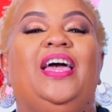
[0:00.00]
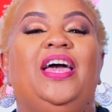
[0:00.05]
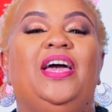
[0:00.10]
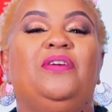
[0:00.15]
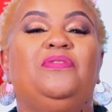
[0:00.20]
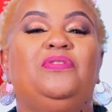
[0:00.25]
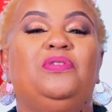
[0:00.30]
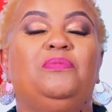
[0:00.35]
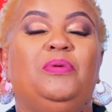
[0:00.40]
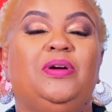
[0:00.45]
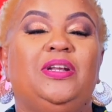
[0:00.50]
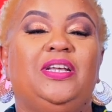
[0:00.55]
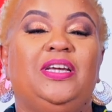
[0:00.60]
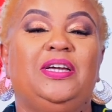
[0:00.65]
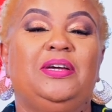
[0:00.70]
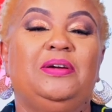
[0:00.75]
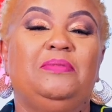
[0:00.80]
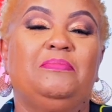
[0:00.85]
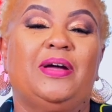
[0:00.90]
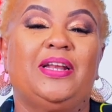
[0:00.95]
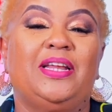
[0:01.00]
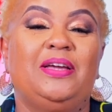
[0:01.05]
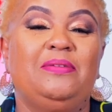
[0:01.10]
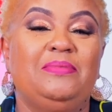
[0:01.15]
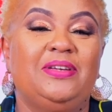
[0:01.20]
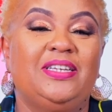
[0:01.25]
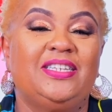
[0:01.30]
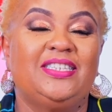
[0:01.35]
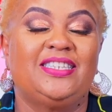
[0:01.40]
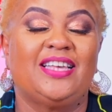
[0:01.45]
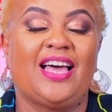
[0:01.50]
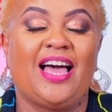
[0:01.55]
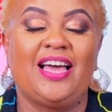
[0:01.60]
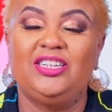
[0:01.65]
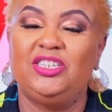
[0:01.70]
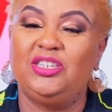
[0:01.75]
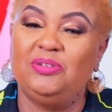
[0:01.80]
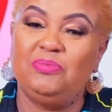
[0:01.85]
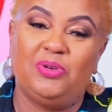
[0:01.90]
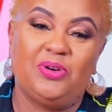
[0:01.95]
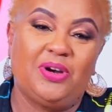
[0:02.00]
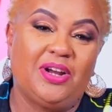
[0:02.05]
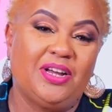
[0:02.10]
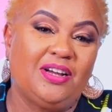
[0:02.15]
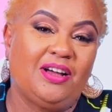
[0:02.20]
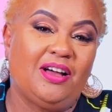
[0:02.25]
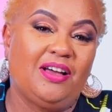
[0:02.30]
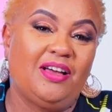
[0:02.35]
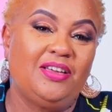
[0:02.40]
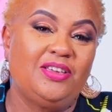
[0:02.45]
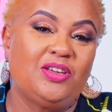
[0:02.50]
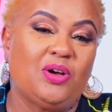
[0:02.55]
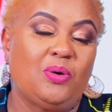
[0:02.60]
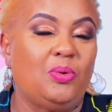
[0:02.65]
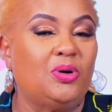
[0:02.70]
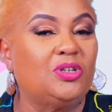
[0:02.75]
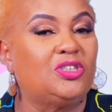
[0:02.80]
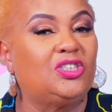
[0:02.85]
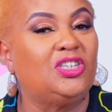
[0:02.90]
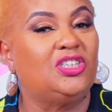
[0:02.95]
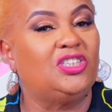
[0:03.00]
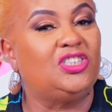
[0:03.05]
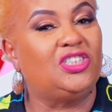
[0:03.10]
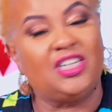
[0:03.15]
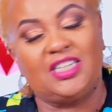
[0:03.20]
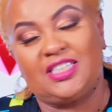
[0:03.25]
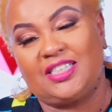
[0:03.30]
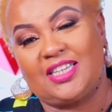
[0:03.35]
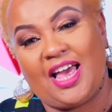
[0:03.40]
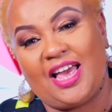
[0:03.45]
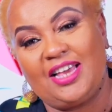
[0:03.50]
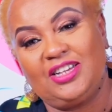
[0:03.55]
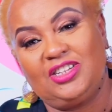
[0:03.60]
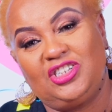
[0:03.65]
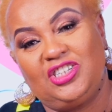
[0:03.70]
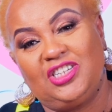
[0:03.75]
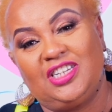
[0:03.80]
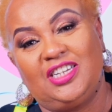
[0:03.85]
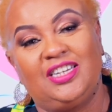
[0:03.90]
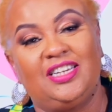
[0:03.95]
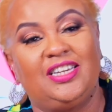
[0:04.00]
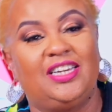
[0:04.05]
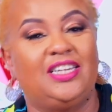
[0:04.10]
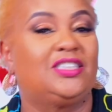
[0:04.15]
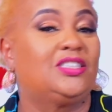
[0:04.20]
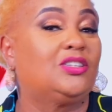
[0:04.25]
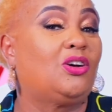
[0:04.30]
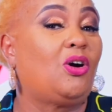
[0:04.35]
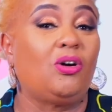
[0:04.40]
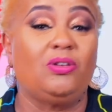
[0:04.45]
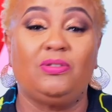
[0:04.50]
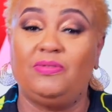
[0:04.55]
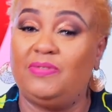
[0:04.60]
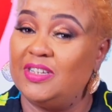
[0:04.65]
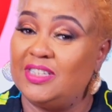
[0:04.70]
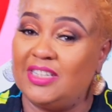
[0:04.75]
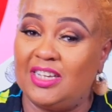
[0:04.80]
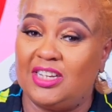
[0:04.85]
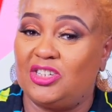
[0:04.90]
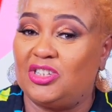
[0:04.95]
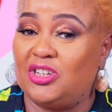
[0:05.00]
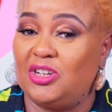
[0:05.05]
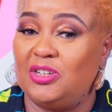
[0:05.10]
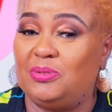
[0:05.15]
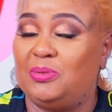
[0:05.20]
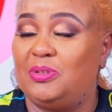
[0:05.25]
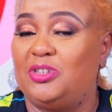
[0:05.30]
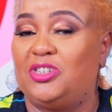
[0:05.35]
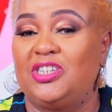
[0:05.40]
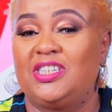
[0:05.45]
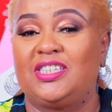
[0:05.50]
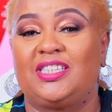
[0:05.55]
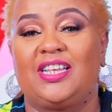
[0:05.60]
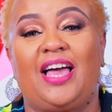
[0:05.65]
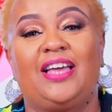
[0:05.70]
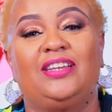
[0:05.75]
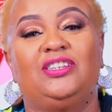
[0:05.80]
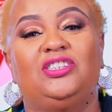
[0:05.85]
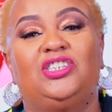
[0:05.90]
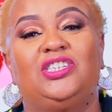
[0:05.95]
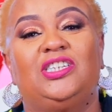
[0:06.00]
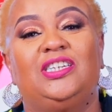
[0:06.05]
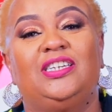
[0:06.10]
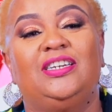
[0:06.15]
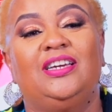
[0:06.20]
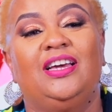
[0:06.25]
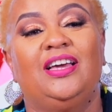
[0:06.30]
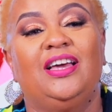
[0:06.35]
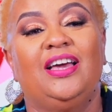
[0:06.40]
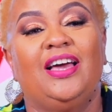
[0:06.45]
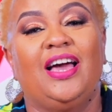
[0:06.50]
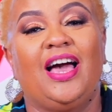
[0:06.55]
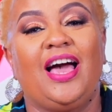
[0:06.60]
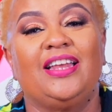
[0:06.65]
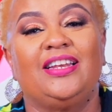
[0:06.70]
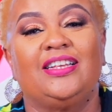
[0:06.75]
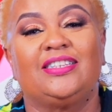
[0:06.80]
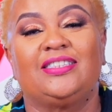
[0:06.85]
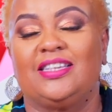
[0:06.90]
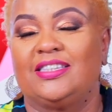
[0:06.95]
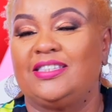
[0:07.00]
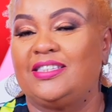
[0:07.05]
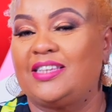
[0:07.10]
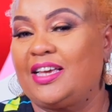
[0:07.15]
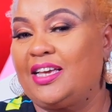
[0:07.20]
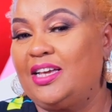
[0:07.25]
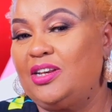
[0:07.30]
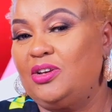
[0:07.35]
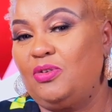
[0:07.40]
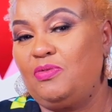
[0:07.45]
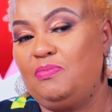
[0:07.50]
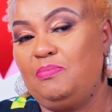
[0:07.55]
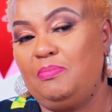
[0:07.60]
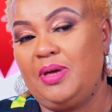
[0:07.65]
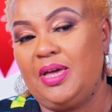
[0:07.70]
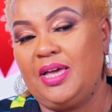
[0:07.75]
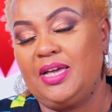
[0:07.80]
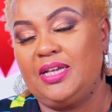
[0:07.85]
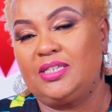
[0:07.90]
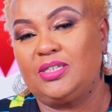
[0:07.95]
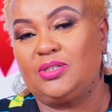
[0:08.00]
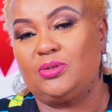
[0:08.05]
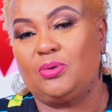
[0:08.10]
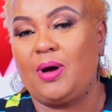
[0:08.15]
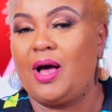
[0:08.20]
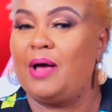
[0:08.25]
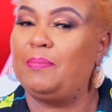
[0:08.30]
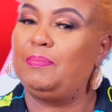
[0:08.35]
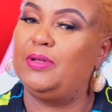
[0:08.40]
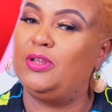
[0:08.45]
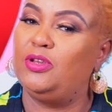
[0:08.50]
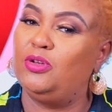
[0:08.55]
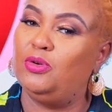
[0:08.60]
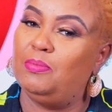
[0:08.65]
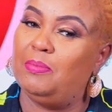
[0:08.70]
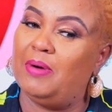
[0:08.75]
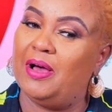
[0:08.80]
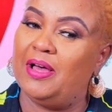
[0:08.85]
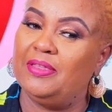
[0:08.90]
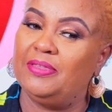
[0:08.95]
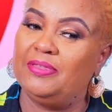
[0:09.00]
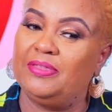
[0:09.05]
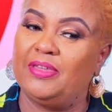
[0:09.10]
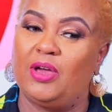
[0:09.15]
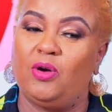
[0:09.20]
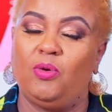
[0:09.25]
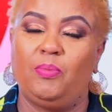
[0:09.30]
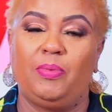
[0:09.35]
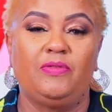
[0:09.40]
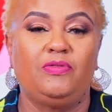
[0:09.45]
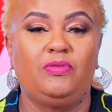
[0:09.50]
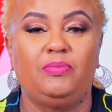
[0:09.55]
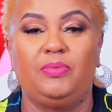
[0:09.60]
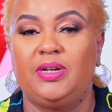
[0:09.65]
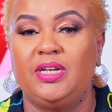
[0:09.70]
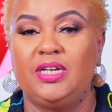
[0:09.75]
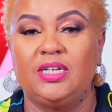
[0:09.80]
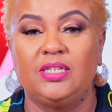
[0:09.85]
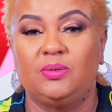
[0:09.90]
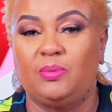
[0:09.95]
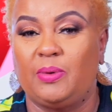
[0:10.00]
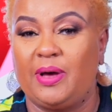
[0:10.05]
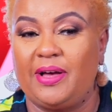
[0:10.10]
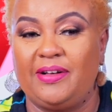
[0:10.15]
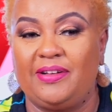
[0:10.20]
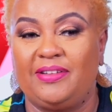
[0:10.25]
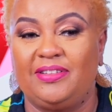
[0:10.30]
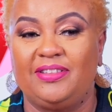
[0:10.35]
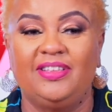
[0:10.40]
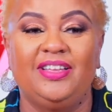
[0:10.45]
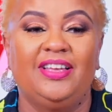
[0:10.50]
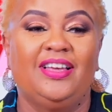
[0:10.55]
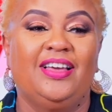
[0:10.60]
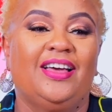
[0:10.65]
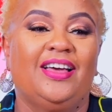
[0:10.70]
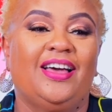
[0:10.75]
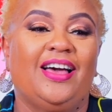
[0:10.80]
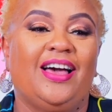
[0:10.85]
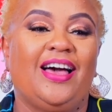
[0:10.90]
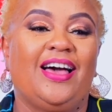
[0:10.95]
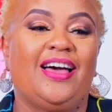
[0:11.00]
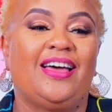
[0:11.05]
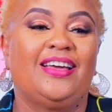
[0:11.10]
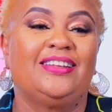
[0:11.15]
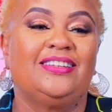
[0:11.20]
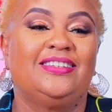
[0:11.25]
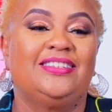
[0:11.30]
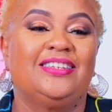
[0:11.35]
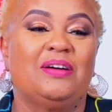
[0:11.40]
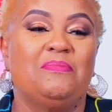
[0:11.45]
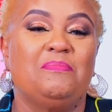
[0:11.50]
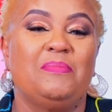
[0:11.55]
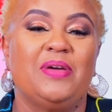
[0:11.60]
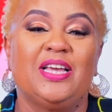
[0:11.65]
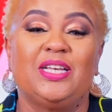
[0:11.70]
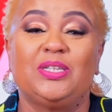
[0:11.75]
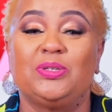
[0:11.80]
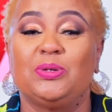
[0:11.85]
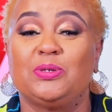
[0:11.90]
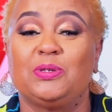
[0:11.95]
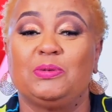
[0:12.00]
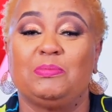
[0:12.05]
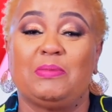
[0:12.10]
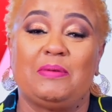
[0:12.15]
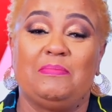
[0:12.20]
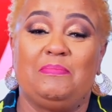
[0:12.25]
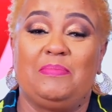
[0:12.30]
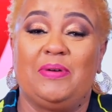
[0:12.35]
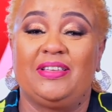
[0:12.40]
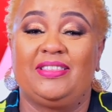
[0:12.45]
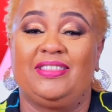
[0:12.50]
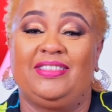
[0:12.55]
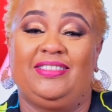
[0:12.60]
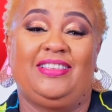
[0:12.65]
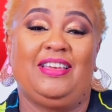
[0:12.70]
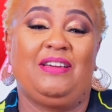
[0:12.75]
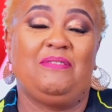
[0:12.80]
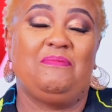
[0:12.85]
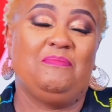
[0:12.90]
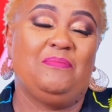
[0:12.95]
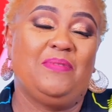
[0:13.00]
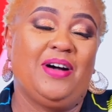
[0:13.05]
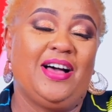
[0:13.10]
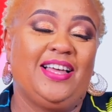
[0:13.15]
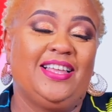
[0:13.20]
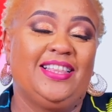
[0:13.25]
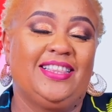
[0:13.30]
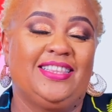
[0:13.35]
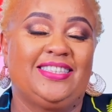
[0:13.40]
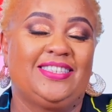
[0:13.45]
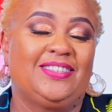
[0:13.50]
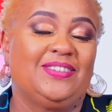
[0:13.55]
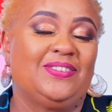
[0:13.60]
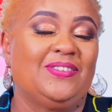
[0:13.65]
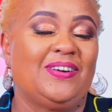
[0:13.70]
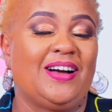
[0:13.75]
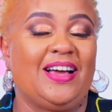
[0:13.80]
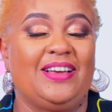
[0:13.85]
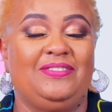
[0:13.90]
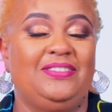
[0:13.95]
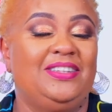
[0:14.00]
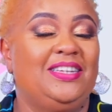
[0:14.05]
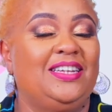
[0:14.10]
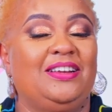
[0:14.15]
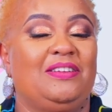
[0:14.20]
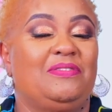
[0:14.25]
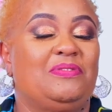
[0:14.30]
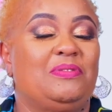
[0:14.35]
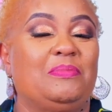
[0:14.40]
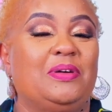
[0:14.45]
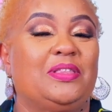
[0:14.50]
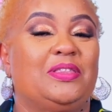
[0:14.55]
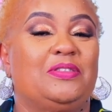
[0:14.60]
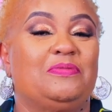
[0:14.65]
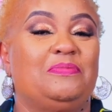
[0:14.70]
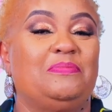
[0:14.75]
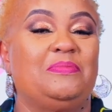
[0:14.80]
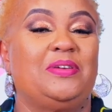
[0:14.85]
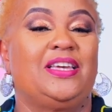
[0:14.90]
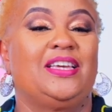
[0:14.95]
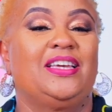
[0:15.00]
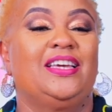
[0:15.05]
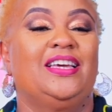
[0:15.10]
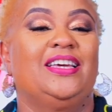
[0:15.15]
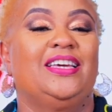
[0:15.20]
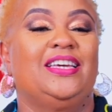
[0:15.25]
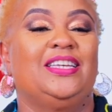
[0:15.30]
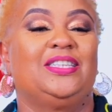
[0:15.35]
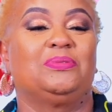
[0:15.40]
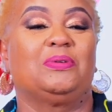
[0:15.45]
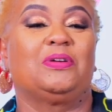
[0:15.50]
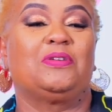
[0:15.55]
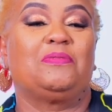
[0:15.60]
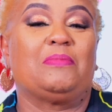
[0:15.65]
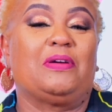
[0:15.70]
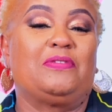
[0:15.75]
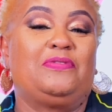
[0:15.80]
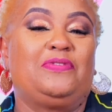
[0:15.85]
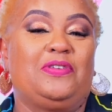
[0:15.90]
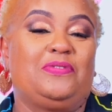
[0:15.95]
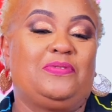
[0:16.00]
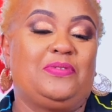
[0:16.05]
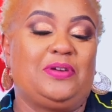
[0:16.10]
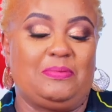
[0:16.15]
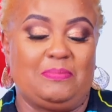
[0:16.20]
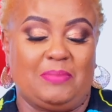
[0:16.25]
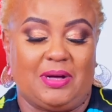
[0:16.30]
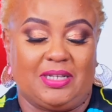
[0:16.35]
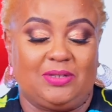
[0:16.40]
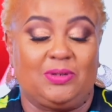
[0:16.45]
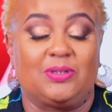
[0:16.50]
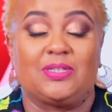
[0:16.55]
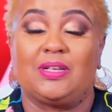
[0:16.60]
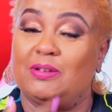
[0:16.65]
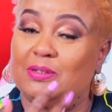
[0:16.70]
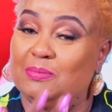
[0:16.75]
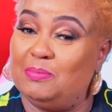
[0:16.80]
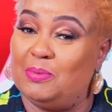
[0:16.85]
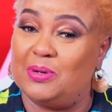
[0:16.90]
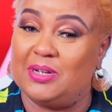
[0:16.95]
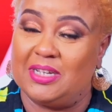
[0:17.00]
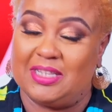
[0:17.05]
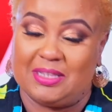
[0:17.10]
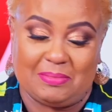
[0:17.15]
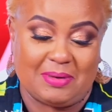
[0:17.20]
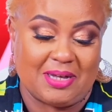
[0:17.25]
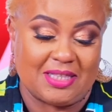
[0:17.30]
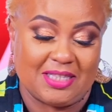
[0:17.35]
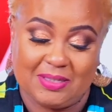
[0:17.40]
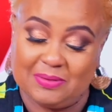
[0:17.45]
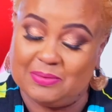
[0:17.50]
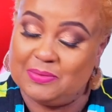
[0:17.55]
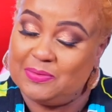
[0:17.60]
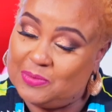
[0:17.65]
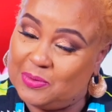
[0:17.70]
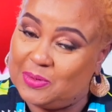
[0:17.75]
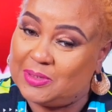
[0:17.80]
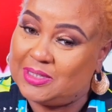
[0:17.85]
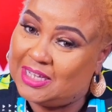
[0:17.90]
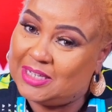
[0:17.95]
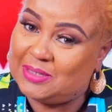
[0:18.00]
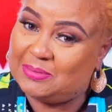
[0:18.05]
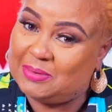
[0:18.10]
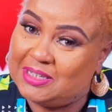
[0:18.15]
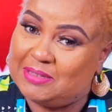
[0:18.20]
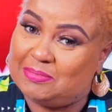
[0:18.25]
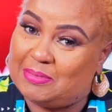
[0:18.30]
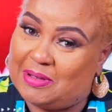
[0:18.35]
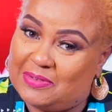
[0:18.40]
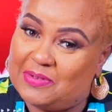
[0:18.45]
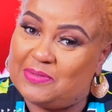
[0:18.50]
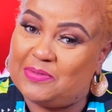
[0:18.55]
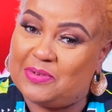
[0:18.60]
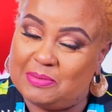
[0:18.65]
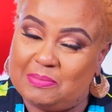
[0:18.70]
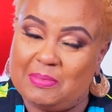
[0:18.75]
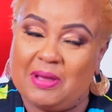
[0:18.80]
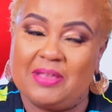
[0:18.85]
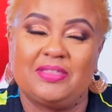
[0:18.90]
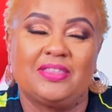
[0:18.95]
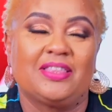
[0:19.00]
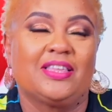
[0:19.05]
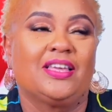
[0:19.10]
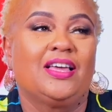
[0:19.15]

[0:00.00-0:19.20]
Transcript: everybody, my name is Angie Murenga. You're watching Just Angie. It's Conversations with Just Angie, and it's the 2nd of May, so happy new month. I hope everybody is well. And May is also my birthday month, so I really love the month of May. It's one of my favorite months because I was born in the month, so of course that's why it's my favorite month.